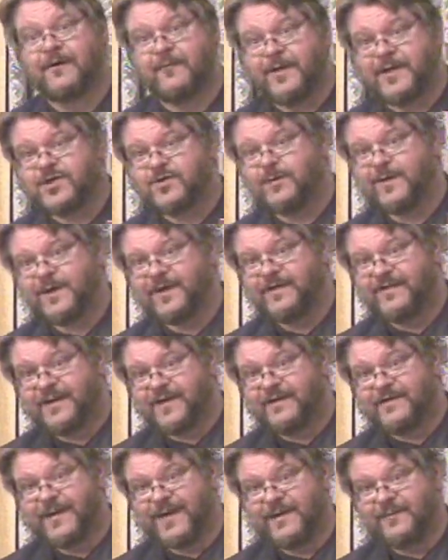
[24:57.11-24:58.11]
Ritual and
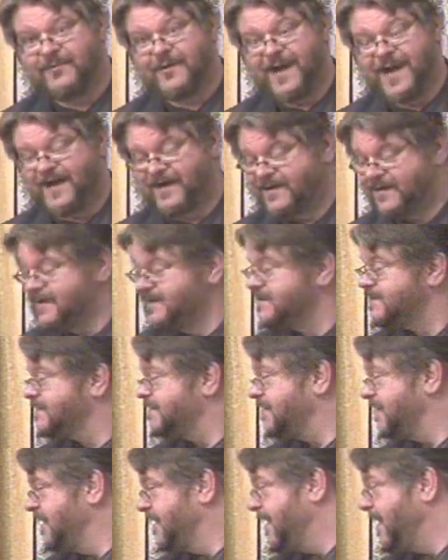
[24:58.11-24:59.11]
Theory in
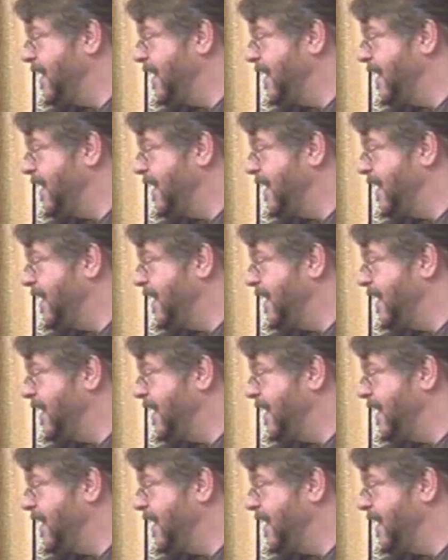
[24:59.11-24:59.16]
Practice,